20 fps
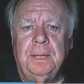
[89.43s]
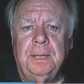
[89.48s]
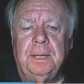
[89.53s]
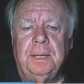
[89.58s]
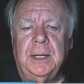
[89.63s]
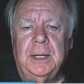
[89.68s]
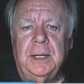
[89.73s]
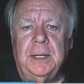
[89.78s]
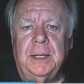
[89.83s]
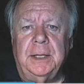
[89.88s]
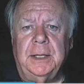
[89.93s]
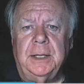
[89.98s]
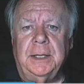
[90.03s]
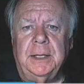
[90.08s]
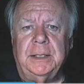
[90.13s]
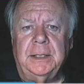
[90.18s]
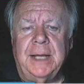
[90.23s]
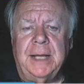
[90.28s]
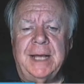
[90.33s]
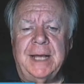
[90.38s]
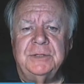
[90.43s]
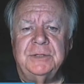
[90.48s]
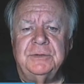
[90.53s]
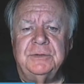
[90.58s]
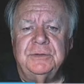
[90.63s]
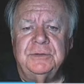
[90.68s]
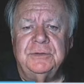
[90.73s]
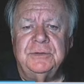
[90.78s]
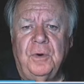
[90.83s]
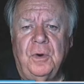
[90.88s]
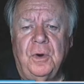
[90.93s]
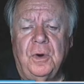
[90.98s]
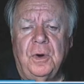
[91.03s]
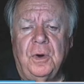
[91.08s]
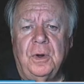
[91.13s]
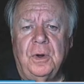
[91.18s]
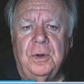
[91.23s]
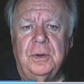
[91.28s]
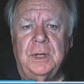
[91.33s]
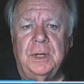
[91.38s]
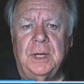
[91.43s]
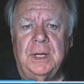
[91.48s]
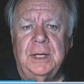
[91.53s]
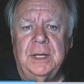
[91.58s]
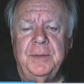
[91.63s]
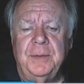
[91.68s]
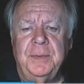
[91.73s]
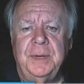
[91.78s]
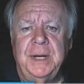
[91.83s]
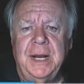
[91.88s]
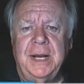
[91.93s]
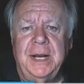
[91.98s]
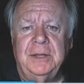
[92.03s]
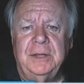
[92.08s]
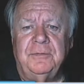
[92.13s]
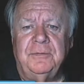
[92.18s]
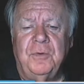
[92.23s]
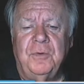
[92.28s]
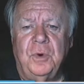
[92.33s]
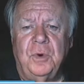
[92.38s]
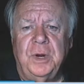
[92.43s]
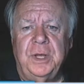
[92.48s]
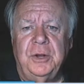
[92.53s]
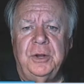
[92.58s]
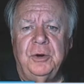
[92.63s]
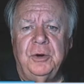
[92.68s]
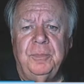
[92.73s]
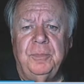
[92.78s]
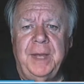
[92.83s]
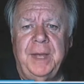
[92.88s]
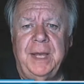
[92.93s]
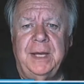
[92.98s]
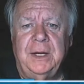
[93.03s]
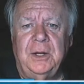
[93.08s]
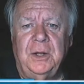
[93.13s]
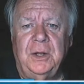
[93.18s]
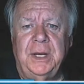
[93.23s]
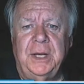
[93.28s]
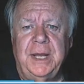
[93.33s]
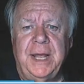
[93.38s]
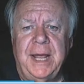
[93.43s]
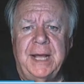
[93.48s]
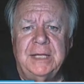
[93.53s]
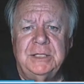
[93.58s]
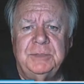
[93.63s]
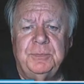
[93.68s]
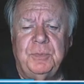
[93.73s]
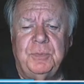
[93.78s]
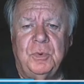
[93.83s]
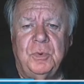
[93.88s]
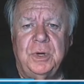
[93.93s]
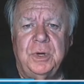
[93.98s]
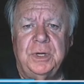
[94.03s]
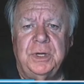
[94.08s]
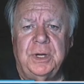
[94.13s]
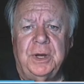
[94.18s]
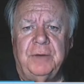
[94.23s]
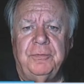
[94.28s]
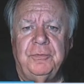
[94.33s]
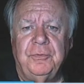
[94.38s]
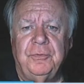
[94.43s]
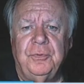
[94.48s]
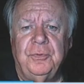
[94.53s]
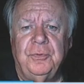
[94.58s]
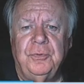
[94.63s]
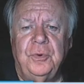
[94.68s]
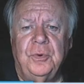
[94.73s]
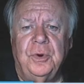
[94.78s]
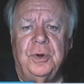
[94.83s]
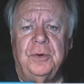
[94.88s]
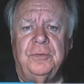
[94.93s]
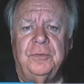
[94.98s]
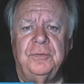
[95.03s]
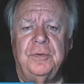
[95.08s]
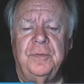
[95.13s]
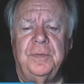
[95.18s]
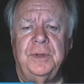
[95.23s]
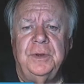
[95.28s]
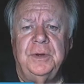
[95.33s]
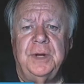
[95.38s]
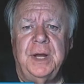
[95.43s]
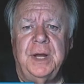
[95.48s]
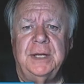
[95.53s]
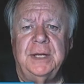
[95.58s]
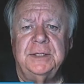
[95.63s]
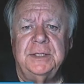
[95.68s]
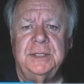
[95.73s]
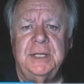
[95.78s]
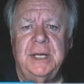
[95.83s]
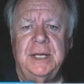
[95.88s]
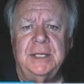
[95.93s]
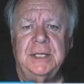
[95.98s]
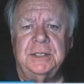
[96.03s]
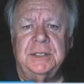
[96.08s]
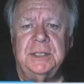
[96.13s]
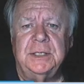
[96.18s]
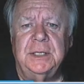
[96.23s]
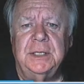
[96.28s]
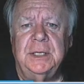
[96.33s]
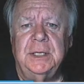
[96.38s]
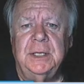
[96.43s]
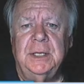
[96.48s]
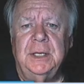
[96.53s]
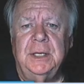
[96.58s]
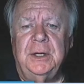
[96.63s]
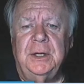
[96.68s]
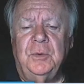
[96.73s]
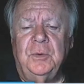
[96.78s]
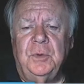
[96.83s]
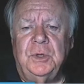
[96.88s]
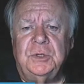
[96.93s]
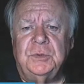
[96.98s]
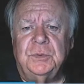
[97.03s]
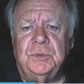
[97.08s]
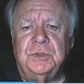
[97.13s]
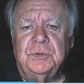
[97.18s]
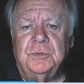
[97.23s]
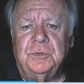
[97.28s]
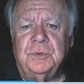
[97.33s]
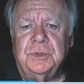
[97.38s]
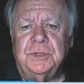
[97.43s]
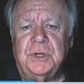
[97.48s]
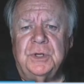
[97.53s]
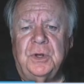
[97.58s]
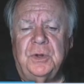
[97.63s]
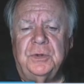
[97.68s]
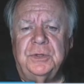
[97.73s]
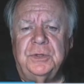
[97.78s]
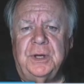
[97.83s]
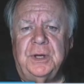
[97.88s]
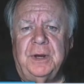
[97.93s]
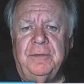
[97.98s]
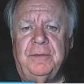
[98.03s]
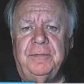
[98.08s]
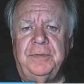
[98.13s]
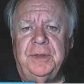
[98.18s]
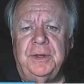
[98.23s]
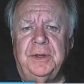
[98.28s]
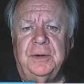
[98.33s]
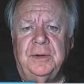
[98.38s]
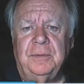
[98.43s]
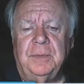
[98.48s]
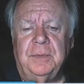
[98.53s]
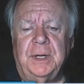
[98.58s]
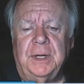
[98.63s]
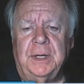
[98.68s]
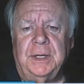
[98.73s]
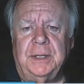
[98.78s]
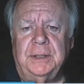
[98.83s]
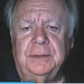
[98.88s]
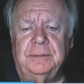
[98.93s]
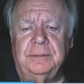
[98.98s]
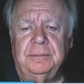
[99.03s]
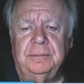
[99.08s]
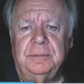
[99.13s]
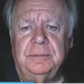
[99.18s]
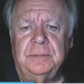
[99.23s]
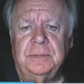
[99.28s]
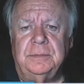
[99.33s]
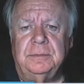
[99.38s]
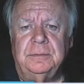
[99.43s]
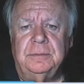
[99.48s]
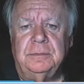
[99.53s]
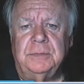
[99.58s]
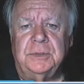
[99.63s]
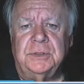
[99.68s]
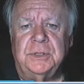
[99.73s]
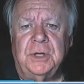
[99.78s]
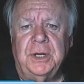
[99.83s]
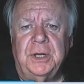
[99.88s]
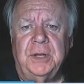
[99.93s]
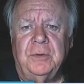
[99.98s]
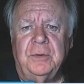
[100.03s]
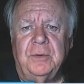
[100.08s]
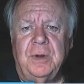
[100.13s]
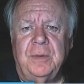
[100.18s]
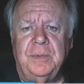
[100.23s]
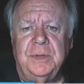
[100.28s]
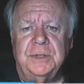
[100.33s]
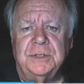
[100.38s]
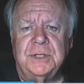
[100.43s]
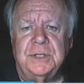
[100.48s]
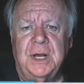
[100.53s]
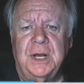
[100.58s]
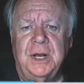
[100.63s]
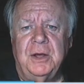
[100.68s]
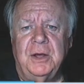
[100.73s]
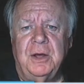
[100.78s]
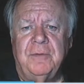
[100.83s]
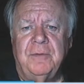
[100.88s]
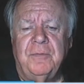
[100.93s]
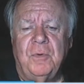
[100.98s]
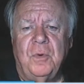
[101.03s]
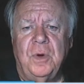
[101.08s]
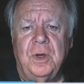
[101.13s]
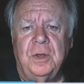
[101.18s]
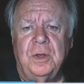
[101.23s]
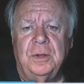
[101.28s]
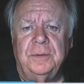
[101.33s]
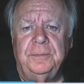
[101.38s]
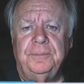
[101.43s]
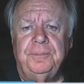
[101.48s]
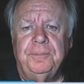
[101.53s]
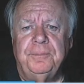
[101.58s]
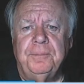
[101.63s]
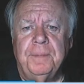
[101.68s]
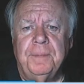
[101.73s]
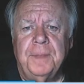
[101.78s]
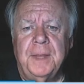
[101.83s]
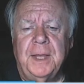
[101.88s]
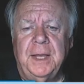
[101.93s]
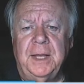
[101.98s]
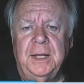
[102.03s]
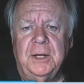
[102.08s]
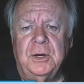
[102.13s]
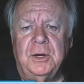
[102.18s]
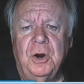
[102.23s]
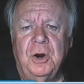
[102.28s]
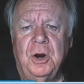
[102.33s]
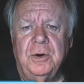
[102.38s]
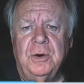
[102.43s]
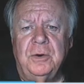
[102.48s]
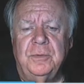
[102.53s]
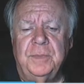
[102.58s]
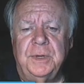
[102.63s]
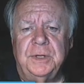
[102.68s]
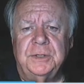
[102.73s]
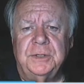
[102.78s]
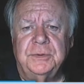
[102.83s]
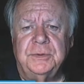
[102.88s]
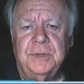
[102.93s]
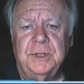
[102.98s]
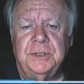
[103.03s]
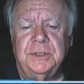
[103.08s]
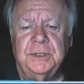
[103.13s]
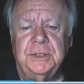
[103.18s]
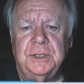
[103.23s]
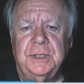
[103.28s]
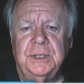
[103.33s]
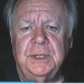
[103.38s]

uh, last fall eliminated the 40 year ban on the export of crude oil from the United States, which was a result of the, um, the Saudi Arabia's cutting off oil in the Carter administration.